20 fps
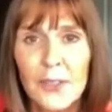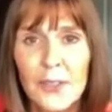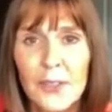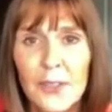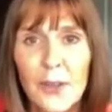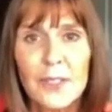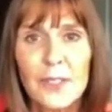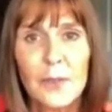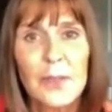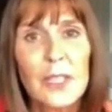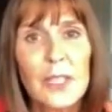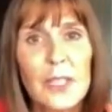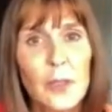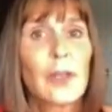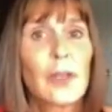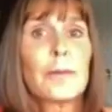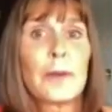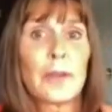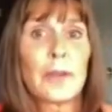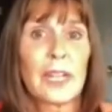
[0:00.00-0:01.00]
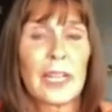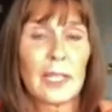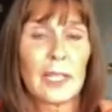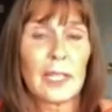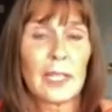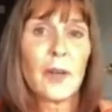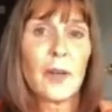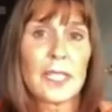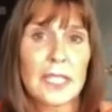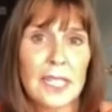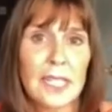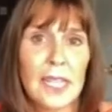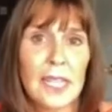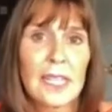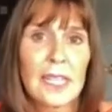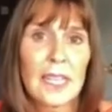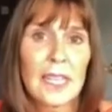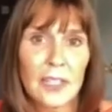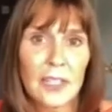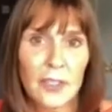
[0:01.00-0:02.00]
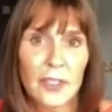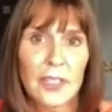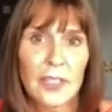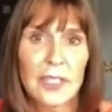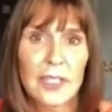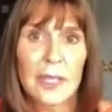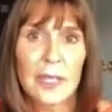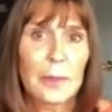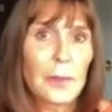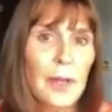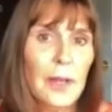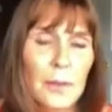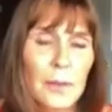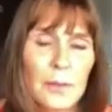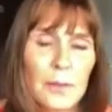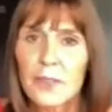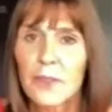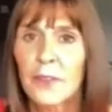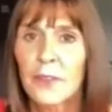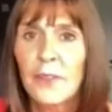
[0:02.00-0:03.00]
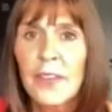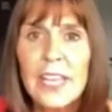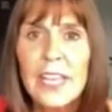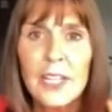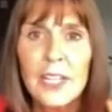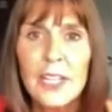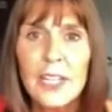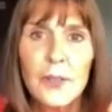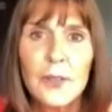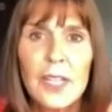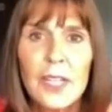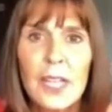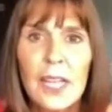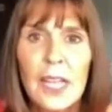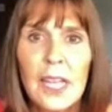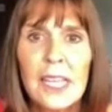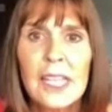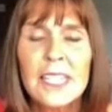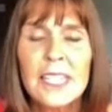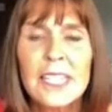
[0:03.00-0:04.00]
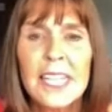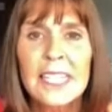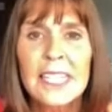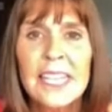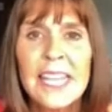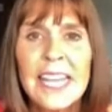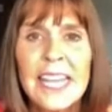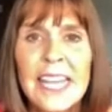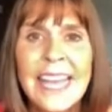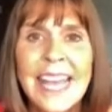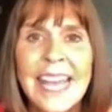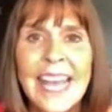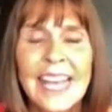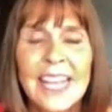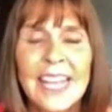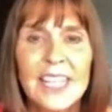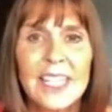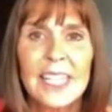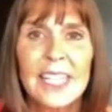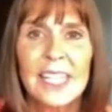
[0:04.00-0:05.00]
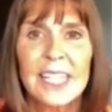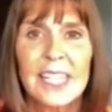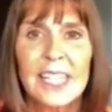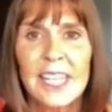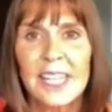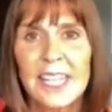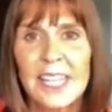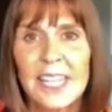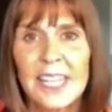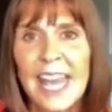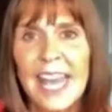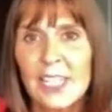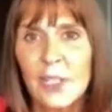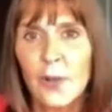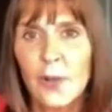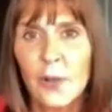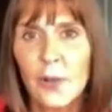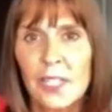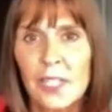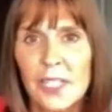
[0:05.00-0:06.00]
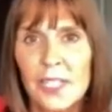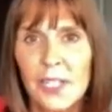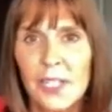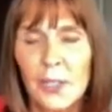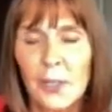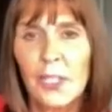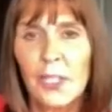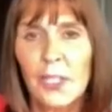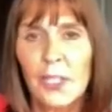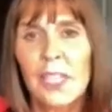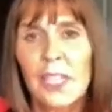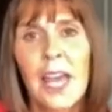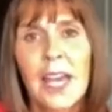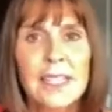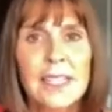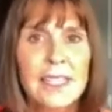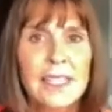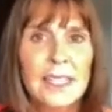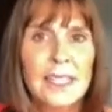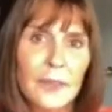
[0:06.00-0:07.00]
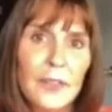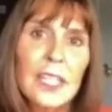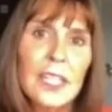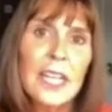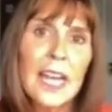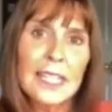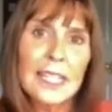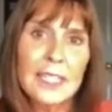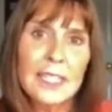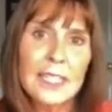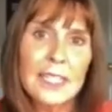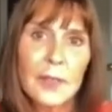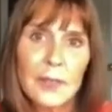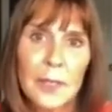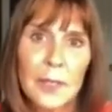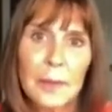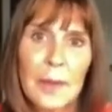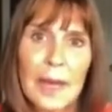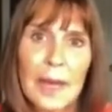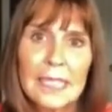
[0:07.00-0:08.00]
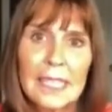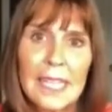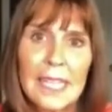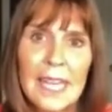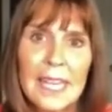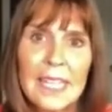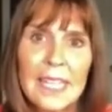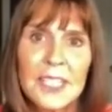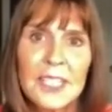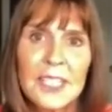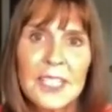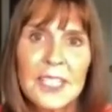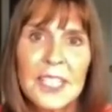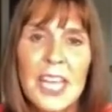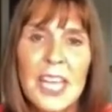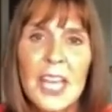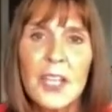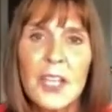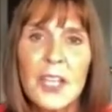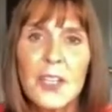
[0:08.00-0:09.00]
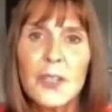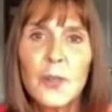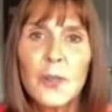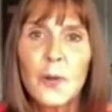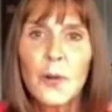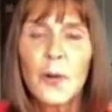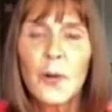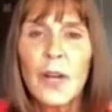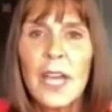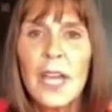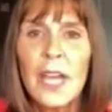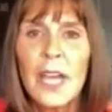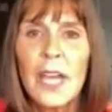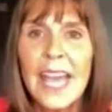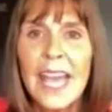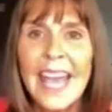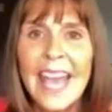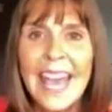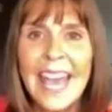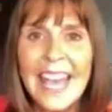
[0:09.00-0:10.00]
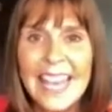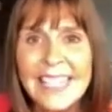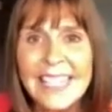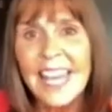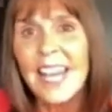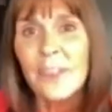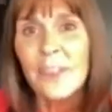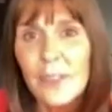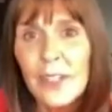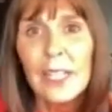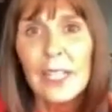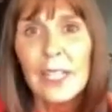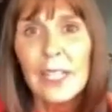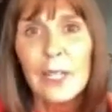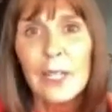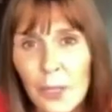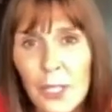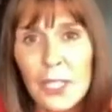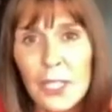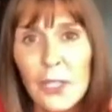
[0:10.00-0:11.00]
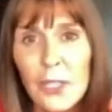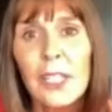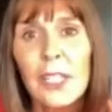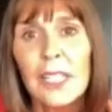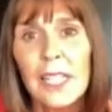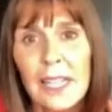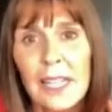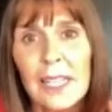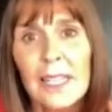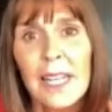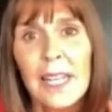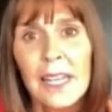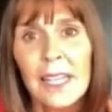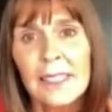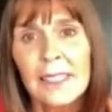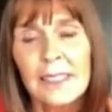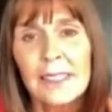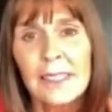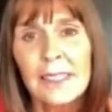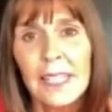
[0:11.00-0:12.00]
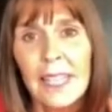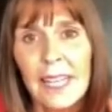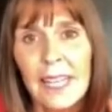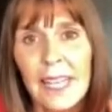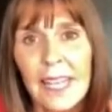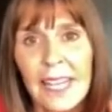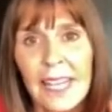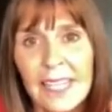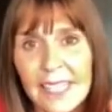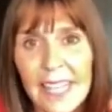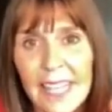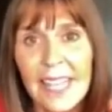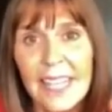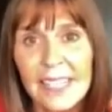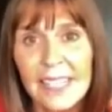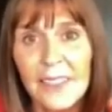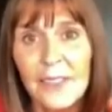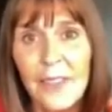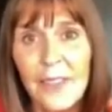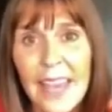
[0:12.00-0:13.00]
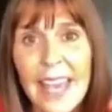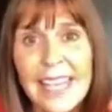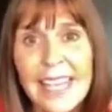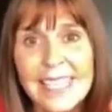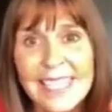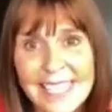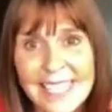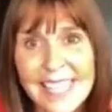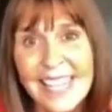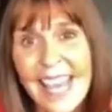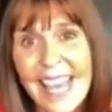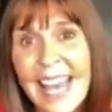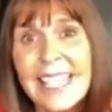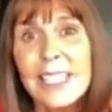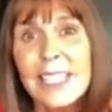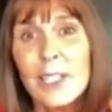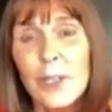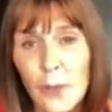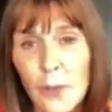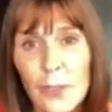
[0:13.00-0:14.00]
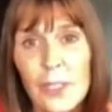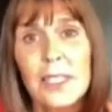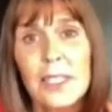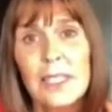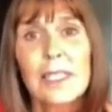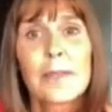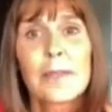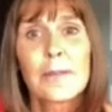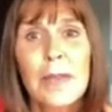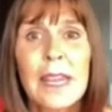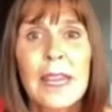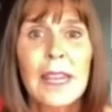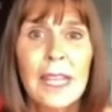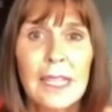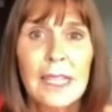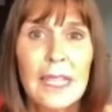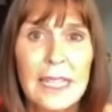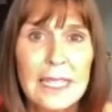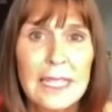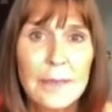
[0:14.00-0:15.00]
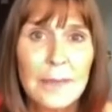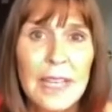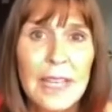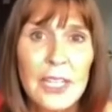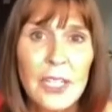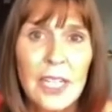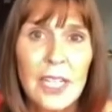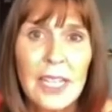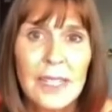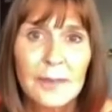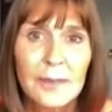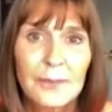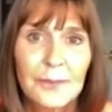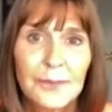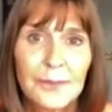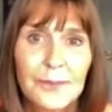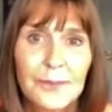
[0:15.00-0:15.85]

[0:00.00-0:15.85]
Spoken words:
because obviously we talk about it a lot in skincare. As you say, people come to us for facials and things, and it's like the antioxidants are the good guys and the free radicals are the bad guys. So is that really what it's looking at in effect? Is it the antioxidants is the main thing that it's measuring?